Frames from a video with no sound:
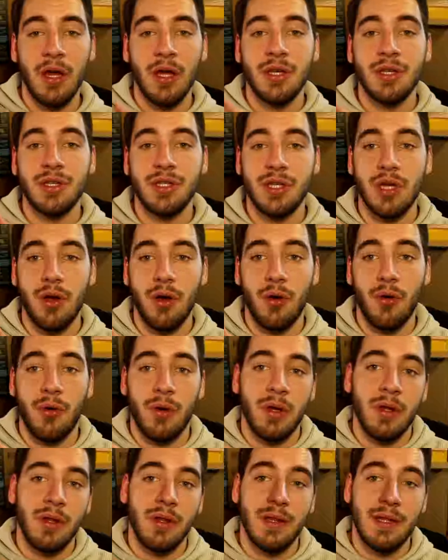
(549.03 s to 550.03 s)
So
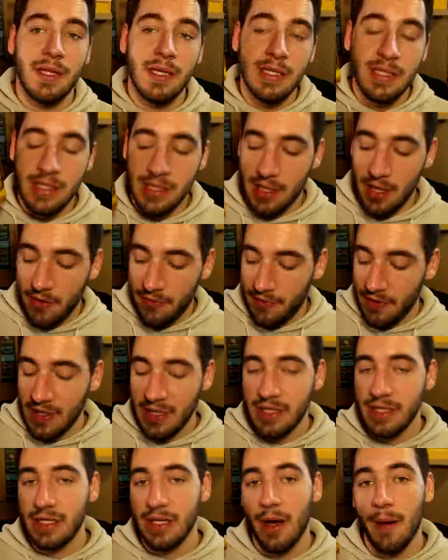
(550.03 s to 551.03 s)
this stuff
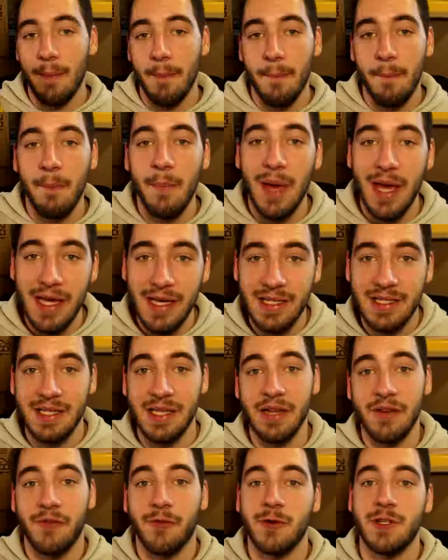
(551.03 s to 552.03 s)
is
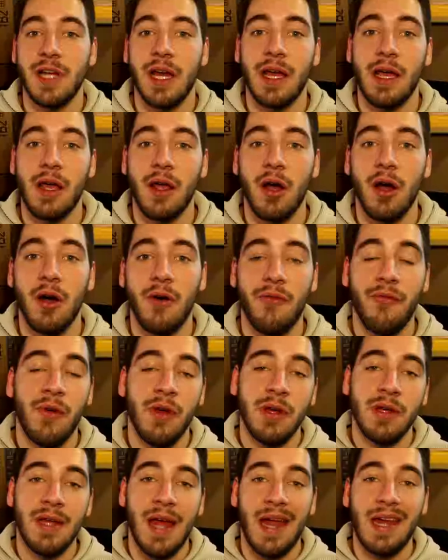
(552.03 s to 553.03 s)
amazing for taking off
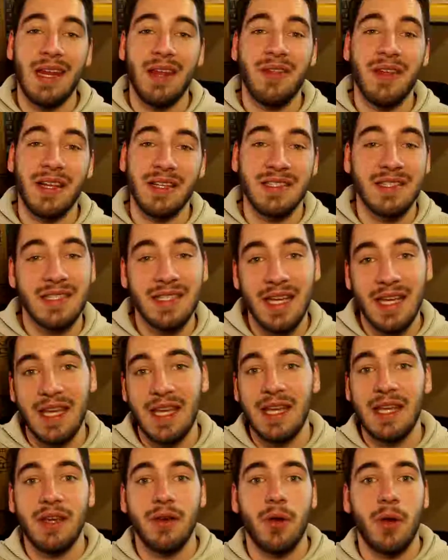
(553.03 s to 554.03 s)
anything
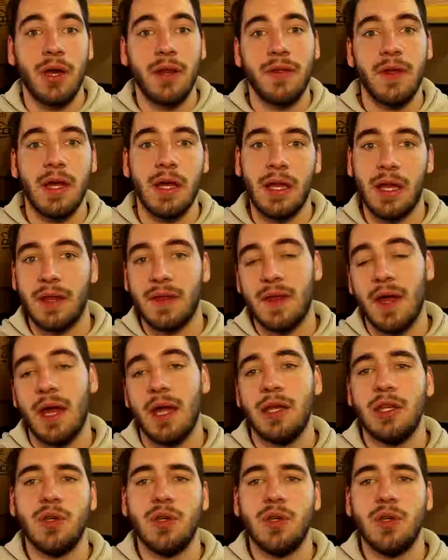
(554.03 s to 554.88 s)
sticky or anything like that.